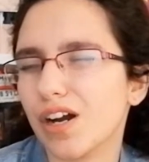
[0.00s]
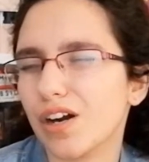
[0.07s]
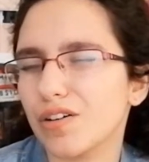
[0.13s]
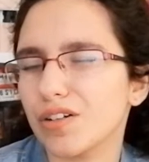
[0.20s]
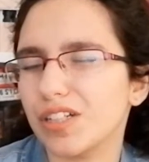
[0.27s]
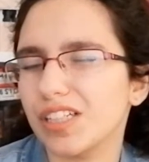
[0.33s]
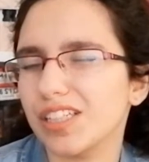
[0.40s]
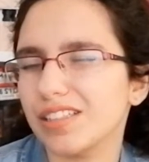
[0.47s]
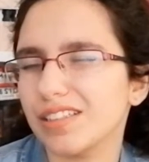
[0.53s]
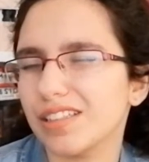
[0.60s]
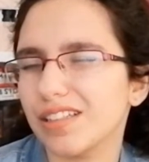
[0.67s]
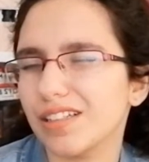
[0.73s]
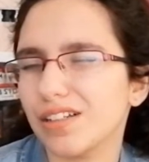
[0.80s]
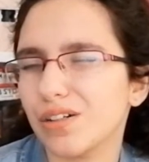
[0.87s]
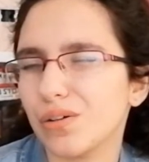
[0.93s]

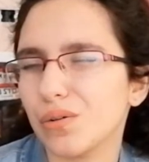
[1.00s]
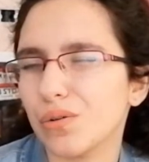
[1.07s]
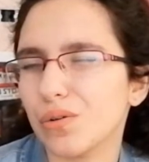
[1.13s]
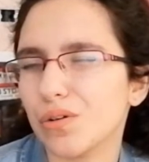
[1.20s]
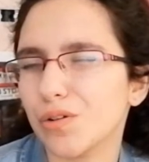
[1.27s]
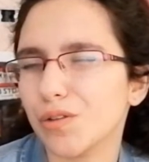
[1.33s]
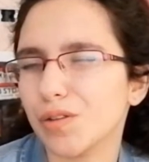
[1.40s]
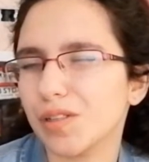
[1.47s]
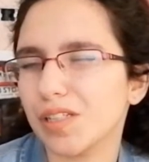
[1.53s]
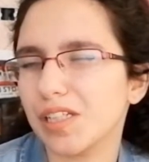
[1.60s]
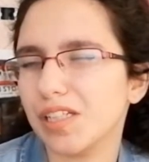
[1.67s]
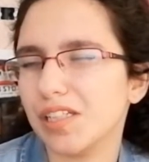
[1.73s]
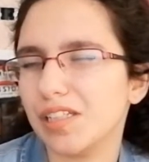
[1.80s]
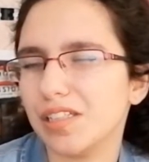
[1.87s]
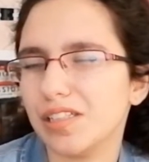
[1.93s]
Carnita or
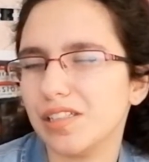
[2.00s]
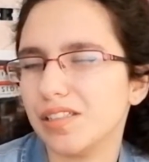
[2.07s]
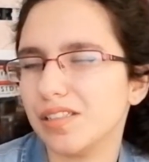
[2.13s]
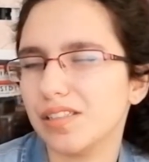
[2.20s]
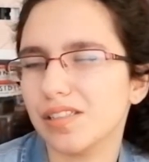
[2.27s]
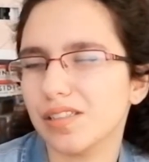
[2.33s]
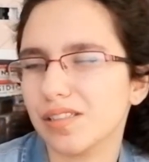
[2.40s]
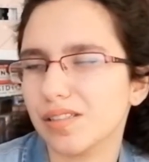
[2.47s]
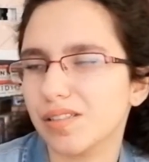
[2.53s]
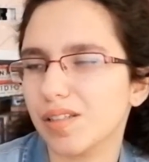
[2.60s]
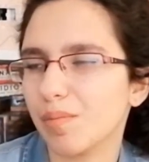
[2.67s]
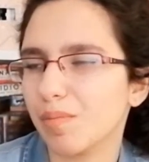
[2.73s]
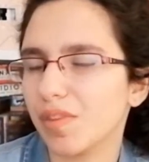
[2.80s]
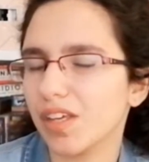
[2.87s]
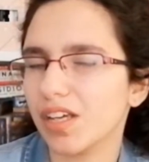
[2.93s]
Lise
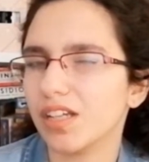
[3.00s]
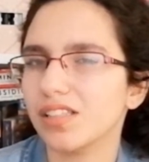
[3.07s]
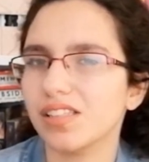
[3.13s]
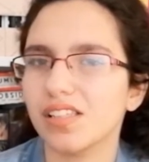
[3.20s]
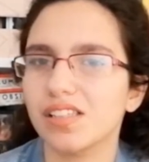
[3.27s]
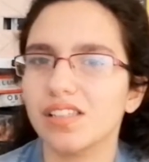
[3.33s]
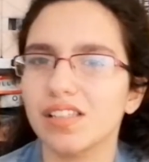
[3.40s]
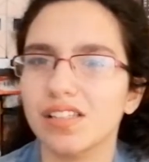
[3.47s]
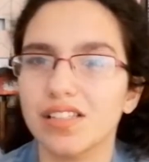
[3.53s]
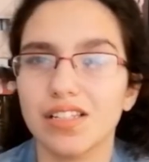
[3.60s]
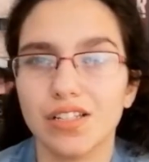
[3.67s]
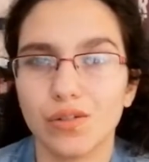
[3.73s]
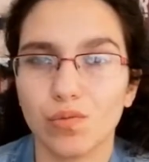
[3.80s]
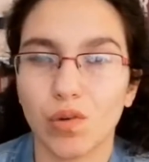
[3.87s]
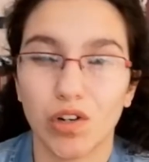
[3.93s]
something. This
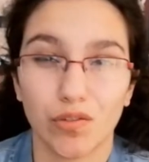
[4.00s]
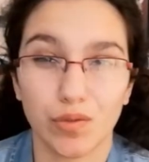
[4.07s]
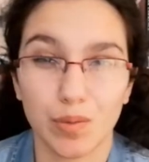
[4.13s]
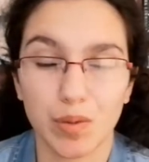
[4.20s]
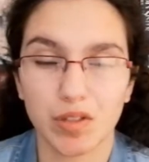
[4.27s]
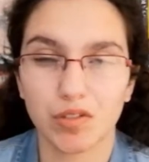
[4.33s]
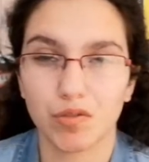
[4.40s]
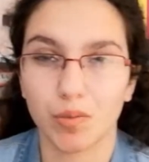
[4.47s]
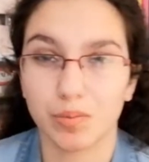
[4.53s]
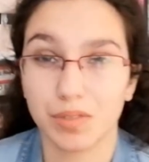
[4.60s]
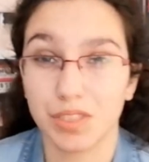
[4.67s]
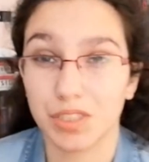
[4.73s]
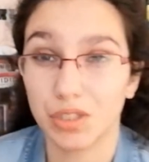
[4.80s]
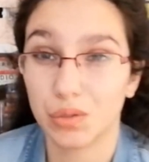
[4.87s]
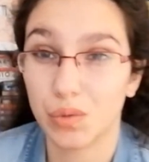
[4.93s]
is one of the books
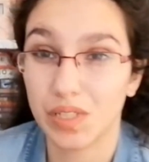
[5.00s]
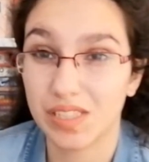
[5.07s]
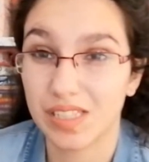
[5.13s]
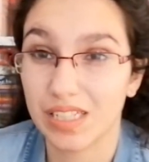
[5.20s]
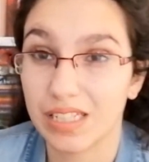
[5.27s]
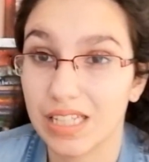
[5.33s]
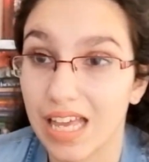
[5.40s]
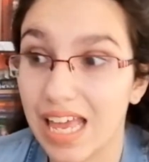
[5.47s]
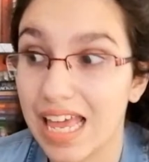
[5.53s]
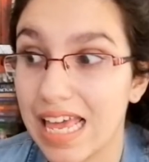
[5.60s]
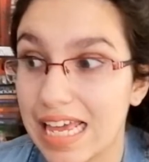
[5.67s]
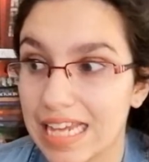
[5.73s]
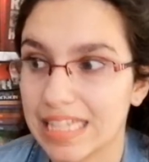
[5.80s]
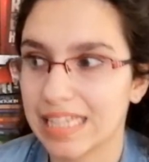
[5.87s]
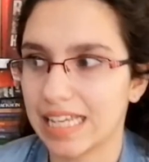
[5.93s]
from the Twisted
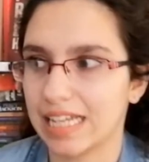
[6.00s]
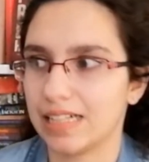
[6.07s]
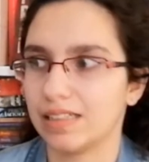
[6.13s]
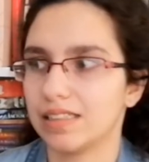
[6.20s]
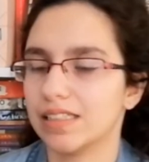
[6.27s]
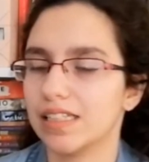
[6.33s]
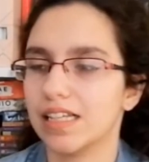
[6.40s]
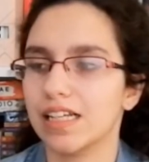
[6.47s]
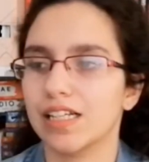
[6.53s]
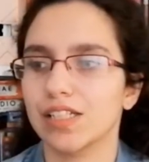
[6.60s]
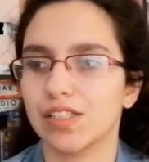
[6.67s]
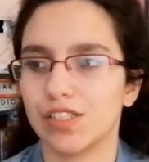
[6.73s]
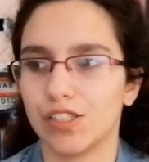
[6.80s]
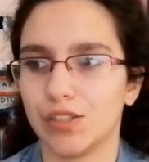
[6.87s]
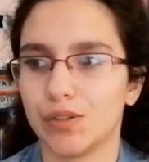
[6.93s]
Tales
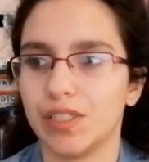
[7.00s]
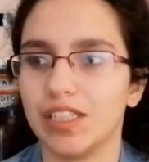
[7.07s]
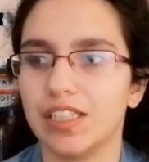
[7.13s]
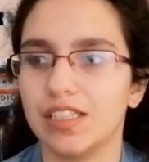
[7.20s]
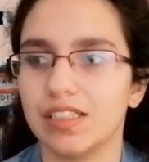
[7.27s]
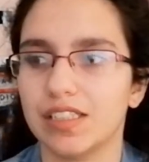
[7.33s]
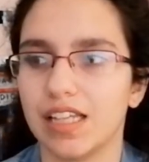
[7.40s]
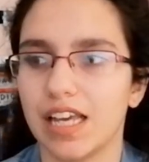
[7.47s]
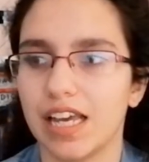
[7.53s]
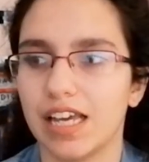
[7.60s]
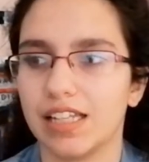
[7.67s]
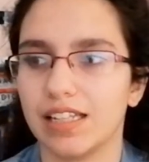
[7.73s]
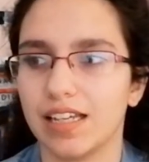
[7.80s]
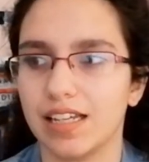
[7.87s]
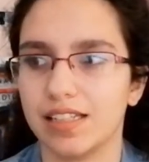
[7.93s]
series,
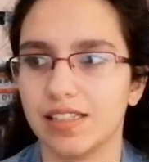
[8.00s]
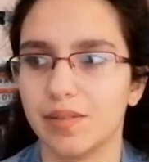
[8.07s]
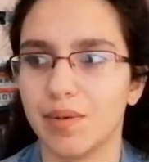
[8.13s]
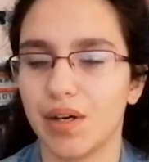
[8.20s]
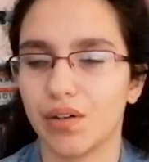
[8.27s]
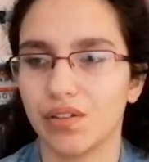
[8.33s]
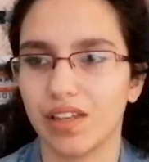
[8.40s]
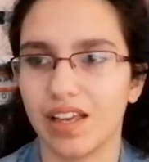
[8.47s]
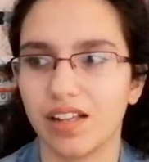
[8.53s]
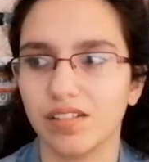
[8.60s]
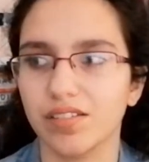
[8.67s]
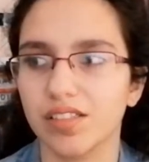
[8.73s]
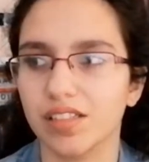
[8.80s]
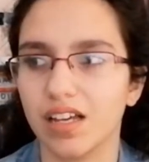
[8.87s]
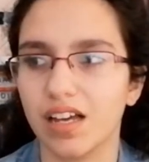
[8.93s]
and it's about
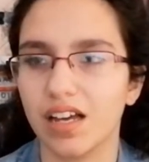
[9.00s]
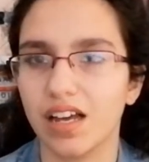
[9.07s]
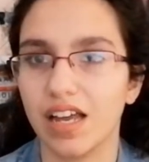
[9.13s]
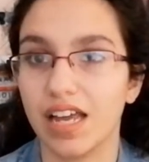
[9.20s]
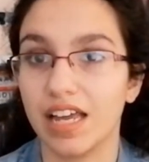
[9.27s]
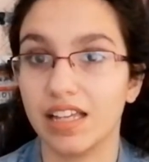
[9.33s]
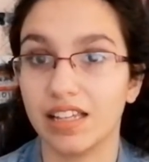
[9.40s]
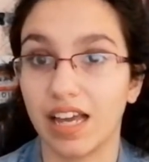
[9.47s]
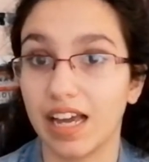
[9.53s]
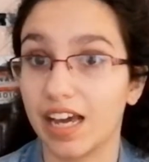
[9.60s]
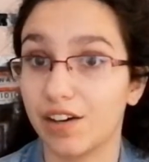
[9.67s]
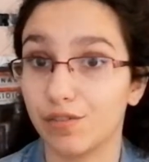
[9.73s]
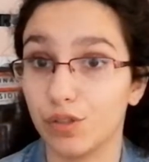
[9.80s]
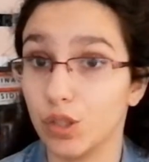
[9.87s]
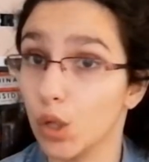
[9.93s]
Elsa, and I
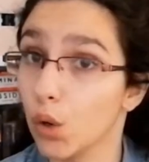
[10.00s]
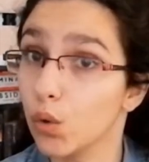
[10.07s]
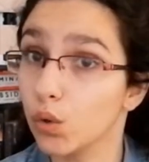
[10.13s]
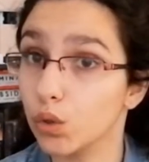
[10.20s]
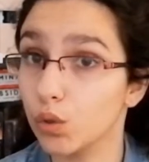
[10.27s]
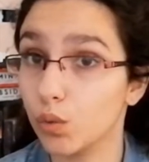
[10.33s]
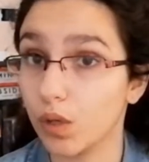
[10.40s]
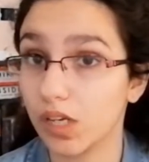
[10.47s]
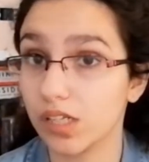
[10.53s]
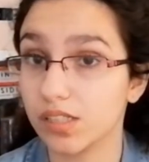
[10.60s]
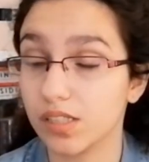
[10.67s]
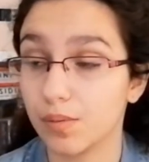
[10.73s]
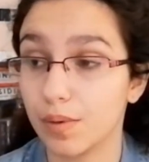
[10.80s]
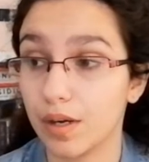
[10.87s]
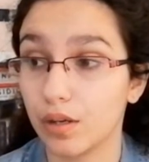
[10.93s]
have no clue what
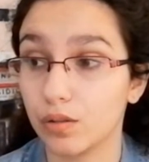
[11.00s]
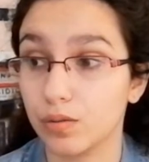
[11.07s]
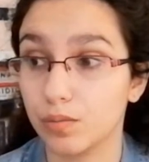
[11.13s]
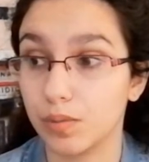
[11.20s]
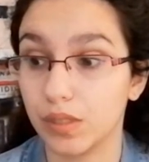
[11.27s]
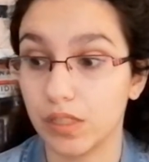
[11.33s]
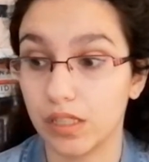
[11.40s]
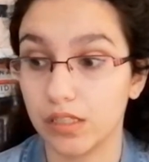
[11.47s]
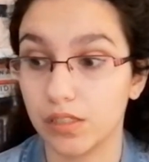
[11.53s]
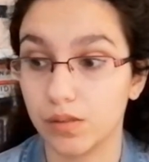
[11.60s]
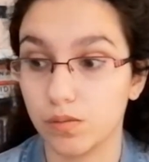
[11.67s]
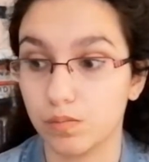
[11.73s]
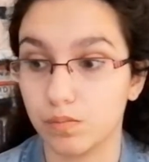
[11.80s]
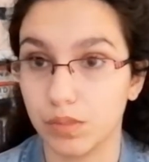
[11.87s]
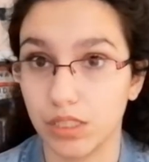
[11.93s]
it's about
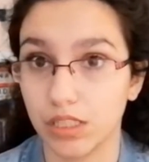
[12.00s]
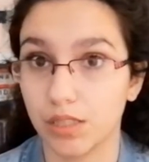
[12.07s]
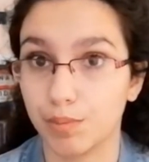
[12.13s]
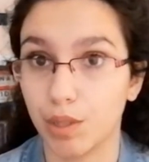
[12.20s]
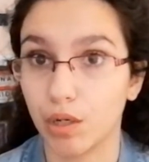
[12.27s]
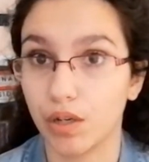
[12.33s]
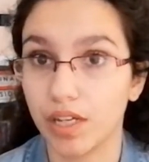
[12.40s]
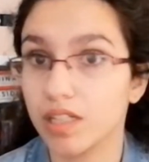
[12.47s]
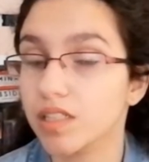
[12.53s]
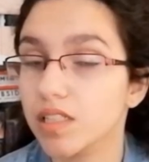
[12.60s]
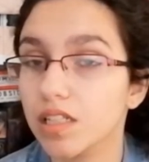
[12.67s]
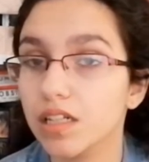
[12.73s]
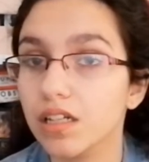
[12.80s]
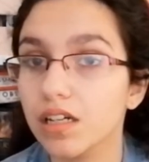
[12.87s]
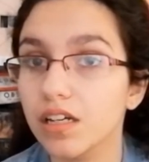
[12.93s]
besides being about
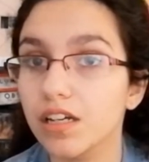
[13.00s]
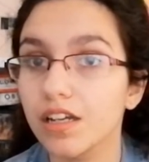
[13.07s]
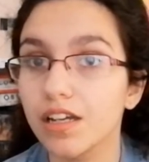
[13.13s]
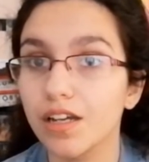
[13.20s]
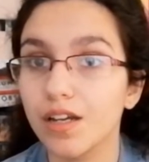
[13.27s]
Elsa,